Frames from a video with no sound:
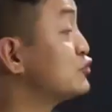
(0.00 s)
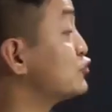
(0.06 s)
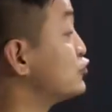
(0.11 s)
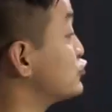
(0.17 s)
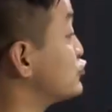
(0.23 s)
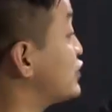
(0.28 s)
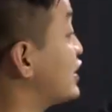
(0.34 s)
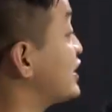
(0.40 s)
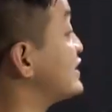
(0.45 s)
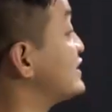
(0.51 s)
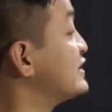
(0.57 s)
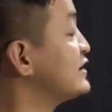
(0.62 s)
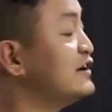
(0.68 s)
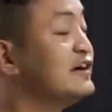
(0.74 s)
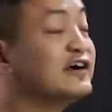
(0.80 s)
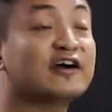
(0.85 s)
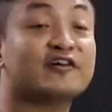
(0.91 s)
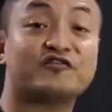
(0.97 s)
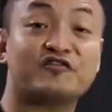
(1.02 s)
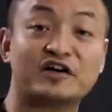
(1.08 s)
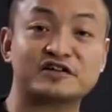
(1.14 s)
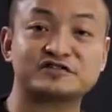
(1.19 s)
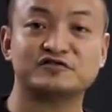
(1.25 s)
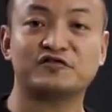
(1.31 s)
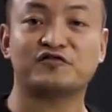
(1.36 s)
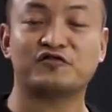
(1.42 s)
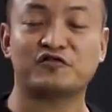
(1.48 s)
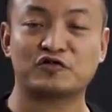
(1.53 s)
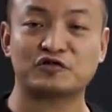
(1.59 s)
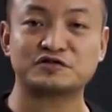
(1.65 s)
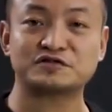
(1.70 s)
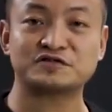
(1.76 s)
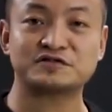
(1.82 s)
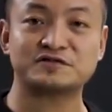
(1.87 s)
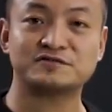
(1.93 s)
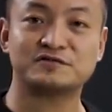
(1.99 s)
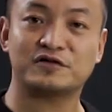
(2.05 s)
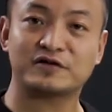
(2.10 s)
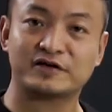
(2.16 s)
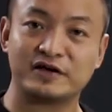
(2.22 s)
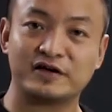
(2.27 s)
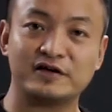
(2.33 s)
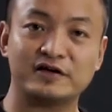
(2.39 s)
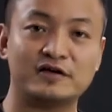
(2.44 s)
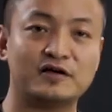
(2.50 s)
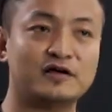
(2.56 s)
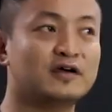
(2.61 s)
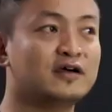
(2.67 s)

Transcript: to write the effects of force. Okay?